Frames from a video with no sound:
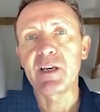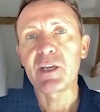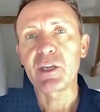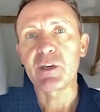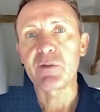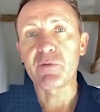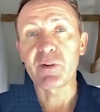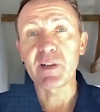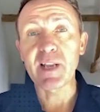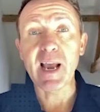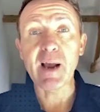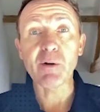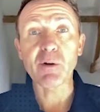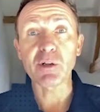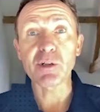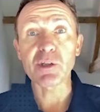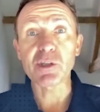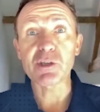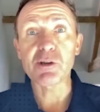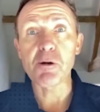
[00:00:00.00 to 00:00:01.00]
You've now
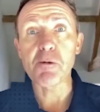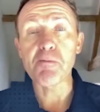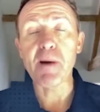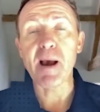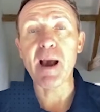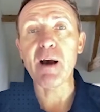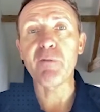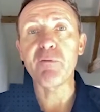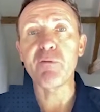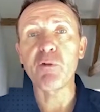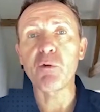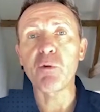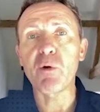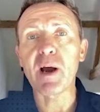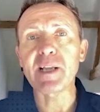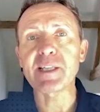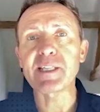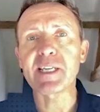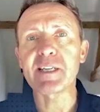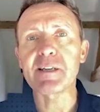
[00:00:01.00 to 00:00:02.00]
got two powerful
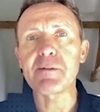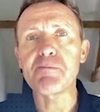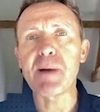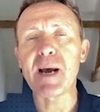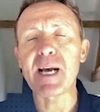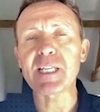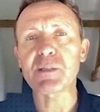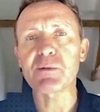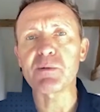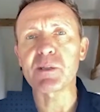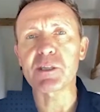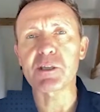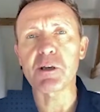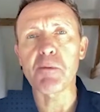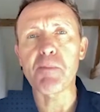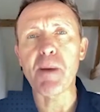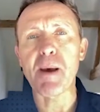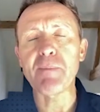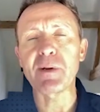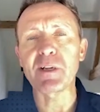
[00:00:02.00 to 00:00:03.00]
right-handed batsmen, so
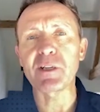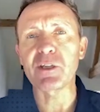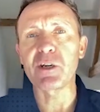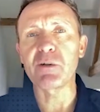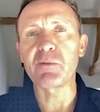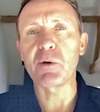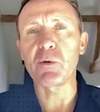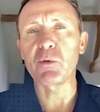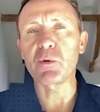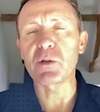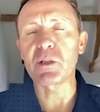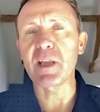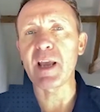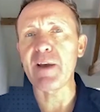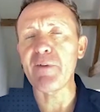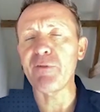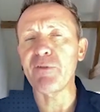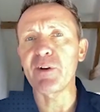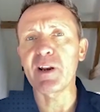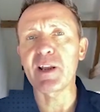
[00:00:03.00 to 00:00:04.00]
Ben McDermott will
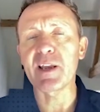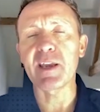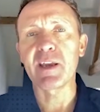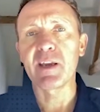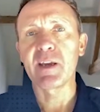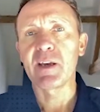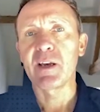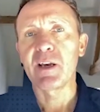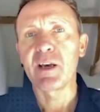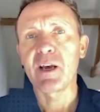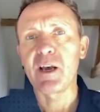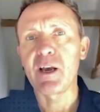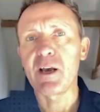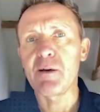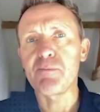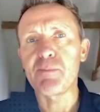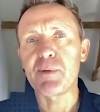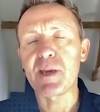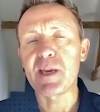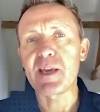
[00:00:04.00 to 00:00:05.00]
definitely
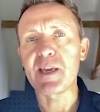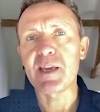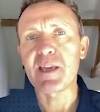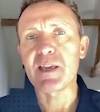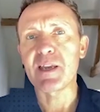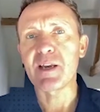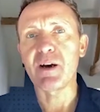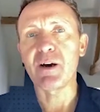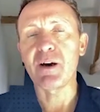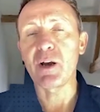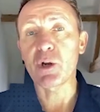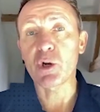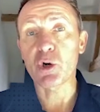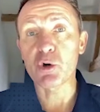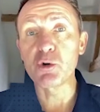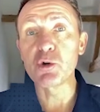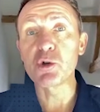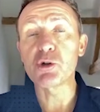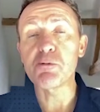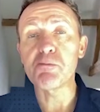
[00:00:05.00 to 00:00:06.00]
be a
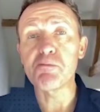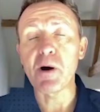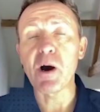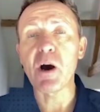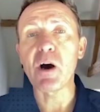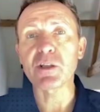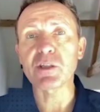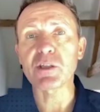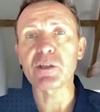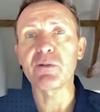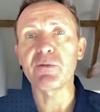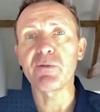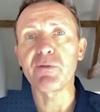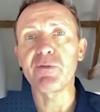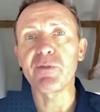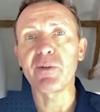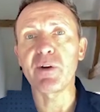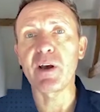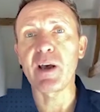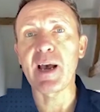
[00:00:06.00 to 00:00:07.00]
crucial part of
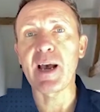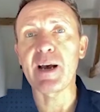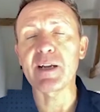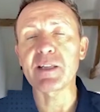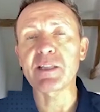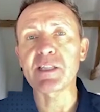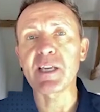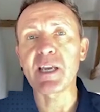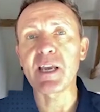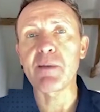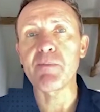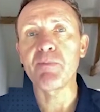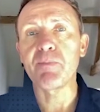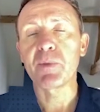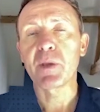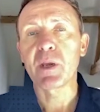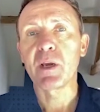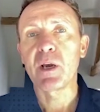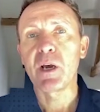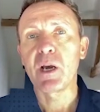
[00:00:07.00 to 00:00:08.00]
our team,
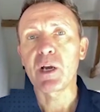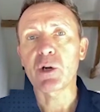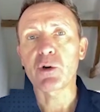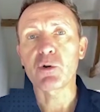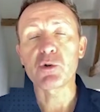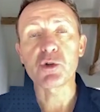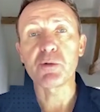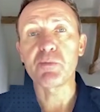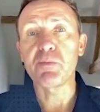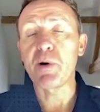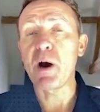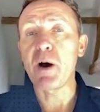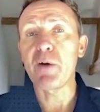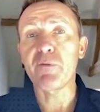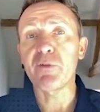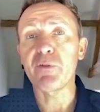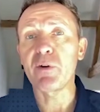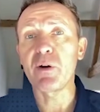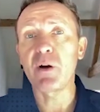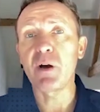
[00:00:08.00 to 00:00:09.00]
a crucial
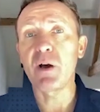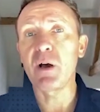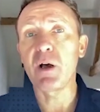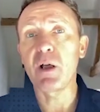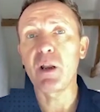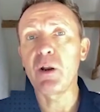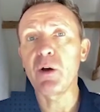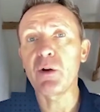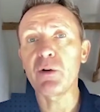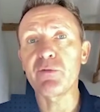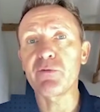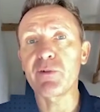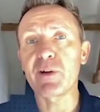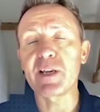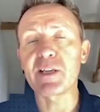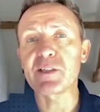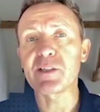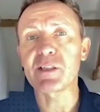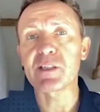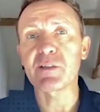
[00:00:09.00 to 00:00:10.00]
part for a lot of
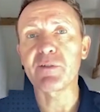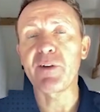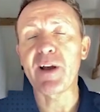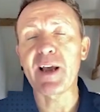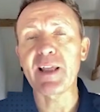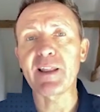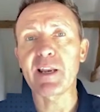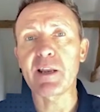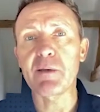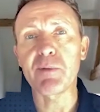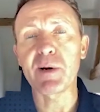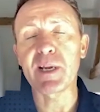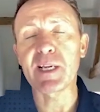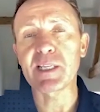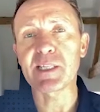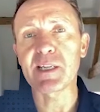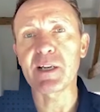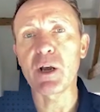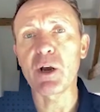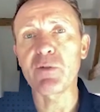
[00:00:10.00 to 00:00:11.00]
reasons. The fact that he
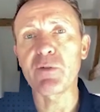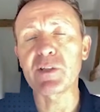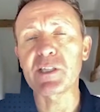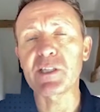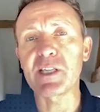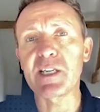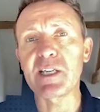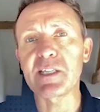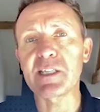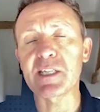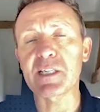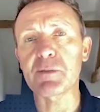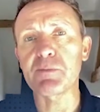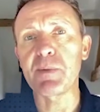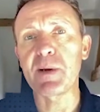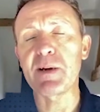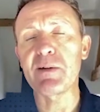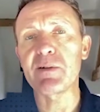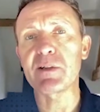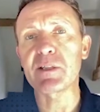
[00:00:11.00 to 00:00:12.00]
brings in overseas
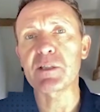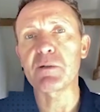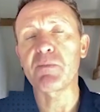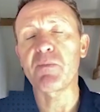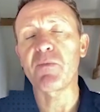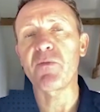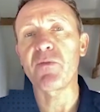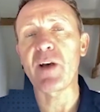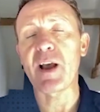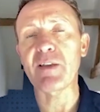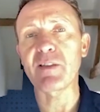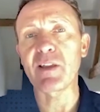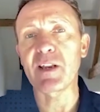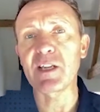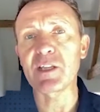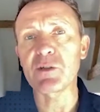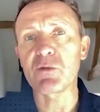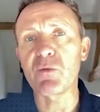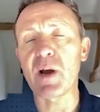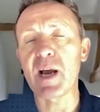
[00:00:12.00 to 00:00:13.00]
experience, the fact that
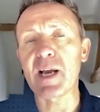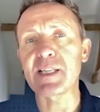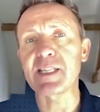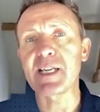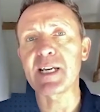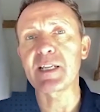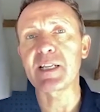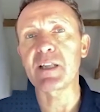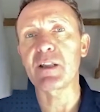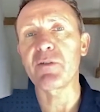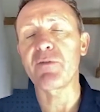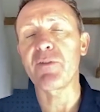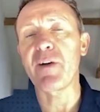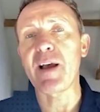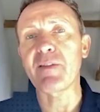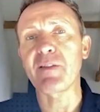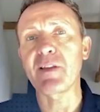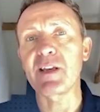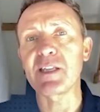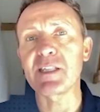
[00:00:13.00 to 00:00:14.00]
he's a right-hander, the
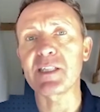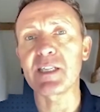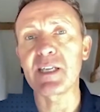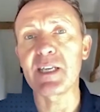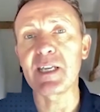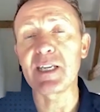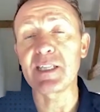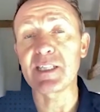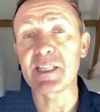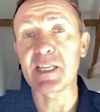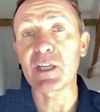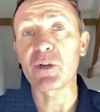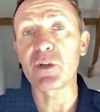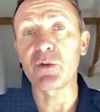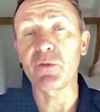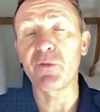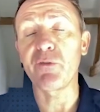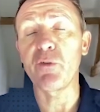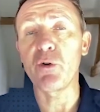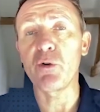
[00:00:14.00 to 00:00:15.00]
fact that he's in
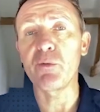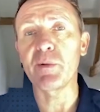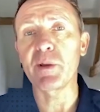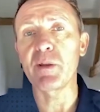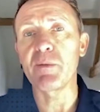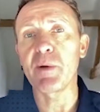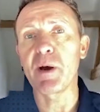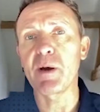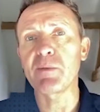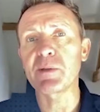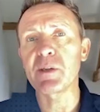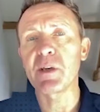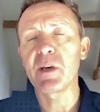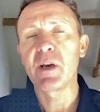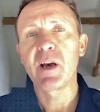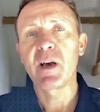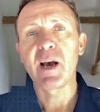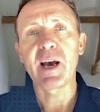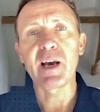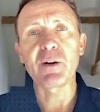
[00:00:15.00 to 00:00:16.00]
good form at the moment,
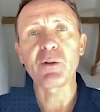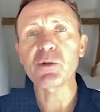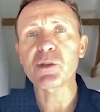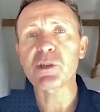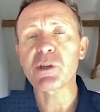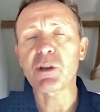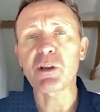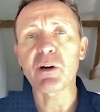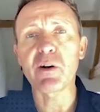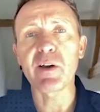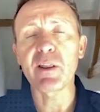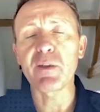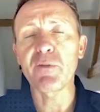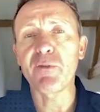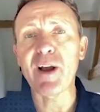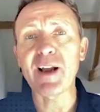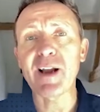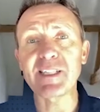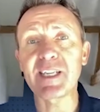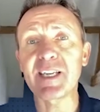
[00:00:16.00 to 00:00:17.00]
and also throwing the
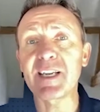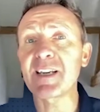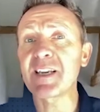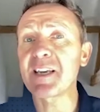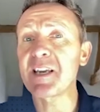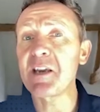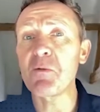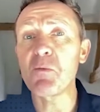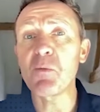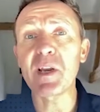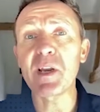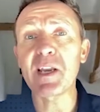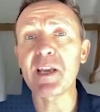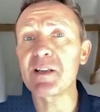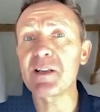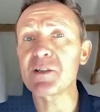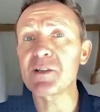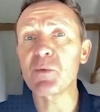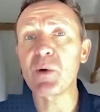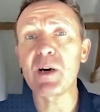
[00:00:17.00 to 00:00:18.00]
fact he can keep
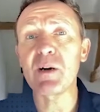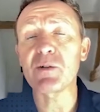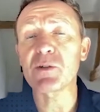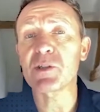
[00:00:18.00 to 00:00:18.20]
wicket as well.